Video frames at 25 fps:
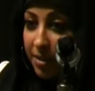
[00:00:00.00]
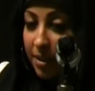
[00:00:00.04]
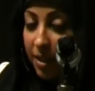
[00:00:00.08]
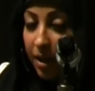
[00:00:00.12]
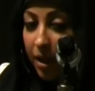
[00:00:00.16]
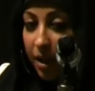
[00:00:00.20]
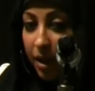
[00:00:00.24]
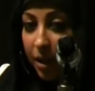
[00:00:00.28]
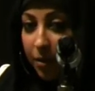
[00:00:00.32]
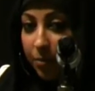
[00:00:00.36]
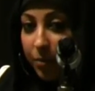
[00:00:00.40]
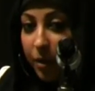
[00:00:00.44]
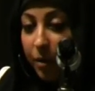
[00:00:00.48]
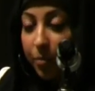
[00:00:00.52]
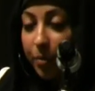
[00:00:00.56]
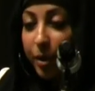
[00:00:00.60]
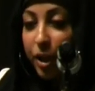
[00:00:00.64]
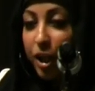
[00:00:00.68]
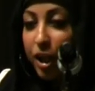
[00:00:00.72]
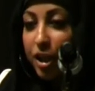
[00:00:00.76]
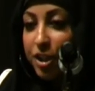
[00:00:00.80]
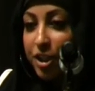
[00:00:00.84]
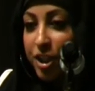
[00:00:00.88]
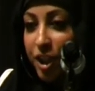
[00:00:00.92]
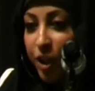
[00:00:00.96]
But
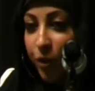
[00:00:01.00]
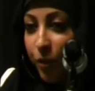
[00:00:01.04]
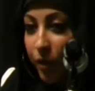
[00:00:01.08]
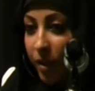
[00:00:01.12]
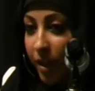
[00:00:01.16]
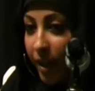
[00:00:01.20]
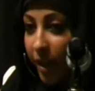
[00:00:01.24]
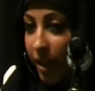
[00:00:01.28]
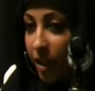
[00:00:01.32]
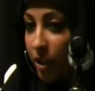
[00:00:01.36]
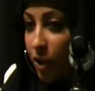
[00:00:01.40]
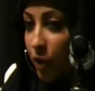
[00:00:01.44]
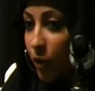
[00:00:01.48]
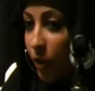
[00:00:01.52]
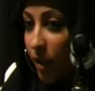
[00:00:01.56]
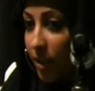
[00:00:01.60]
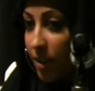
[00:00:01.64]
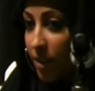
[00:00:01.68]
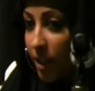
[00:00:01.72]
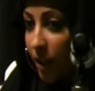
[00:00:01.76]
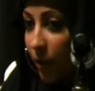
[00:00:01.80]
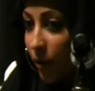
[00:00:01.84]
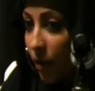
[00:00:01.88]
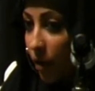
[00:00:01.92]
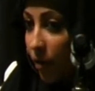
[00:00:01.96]
because they're related to us,
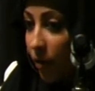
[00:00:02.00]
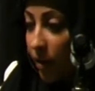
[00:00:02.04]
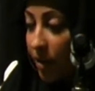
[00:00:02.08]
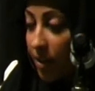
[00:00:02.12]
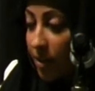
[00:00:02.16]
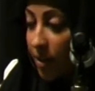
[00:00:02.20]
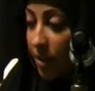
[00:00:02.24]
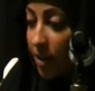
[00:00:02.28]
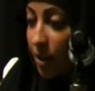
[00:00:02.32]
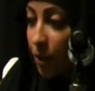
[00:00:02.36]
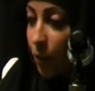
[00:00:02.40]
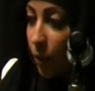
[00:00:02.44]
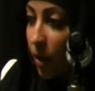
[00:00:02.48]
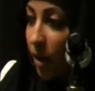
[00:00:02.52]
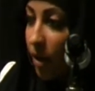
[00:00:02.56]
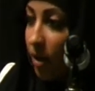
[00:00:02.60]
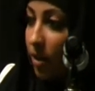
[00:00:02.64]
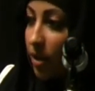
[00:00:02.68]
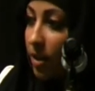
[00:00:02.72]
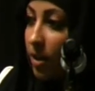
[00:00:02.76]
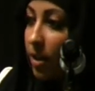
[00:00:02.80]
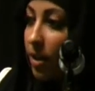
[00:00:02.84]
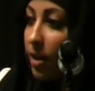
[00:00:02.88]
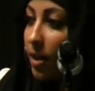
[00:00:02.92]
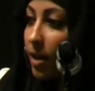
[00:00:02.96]
they were arrested as
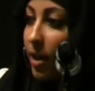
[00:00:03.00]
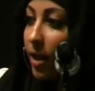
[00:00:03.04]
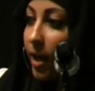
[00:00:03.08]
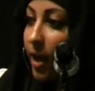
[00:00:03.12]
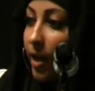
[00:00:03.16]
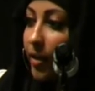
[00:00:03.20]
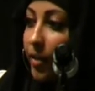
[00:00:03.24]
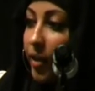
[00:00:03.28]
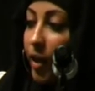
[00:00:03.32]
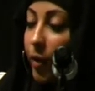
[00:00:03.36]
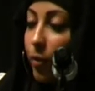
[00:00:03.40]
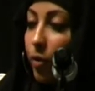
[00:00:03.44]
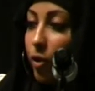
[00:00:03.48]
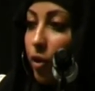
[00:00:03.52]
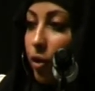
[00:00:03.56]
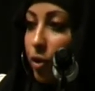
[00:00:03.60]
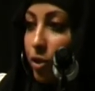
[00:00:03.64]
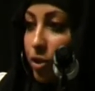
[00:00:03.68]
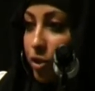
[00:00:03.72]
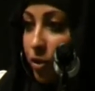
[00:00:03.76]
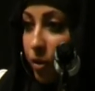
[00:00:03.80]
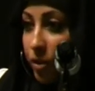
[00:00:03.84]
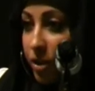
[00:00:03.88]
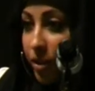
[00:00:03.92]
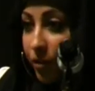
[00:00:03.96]
well. And they were
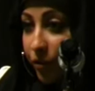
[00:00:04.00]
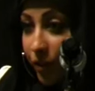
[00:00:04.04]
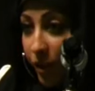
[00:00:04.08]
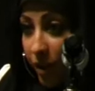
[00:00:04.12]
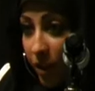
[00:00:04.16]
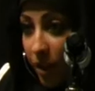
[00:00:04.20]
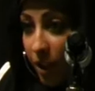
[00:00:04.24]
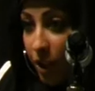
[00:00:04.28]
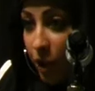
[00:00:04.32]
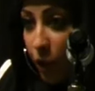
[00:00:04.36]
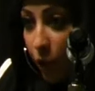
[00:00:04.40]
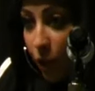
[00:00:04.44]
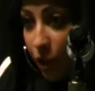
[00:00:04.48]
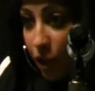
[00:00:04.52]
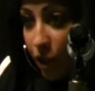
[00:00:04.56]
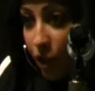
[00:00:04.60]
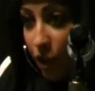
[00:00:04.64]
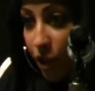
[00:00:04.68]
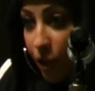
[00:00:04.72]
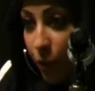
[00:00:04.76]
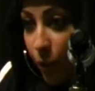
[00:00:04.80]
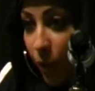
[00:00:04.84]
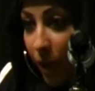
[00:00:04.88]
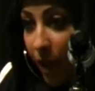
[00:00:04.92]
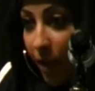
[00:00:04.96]
also severely
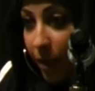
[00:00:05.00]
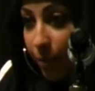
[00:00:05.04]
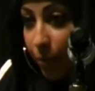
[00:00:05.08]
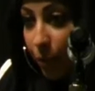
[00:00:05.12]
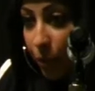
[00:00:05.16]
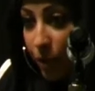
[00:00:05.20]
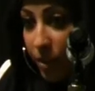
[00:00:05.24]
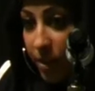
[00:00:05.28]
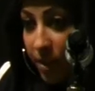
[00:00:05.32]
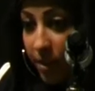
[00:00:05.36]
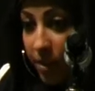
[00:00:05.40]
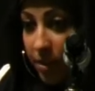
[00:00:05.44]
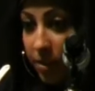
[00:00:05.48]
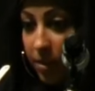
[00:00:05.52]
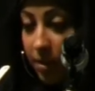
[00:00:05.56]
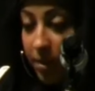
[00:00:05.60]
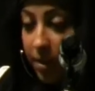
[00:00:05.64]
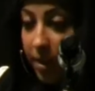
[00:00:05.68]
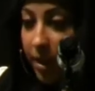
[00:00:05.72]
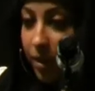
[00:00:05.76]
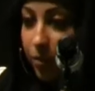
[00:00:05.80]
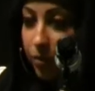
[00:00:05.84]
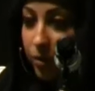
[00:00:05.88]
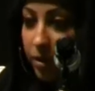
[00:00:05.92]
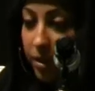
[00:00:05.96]
tortured while imprisoned
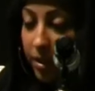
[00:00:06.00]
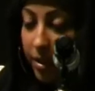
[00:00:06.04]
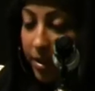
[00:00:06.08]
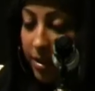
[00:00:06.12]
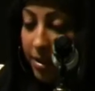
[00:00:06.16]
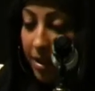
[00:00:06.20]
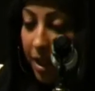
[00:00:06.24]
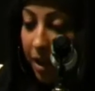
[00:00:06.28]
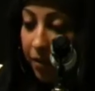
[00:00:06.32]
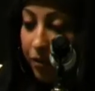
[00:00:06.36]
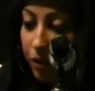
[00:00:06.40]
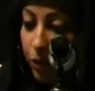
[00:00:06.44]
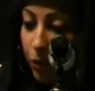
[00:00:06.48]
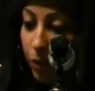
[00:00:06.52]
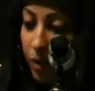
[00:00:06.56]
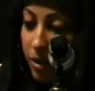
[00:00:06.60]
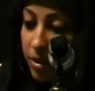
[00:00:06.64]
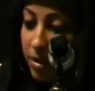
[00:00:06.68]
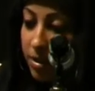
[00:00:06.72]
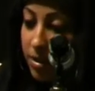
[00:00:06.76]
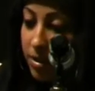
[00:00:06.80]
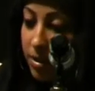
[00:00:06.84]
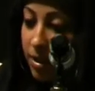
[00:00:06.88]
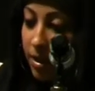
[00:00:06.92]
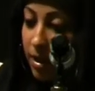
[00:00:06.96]
and released
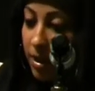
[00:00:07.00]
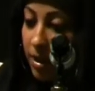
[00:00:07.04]
afterwards.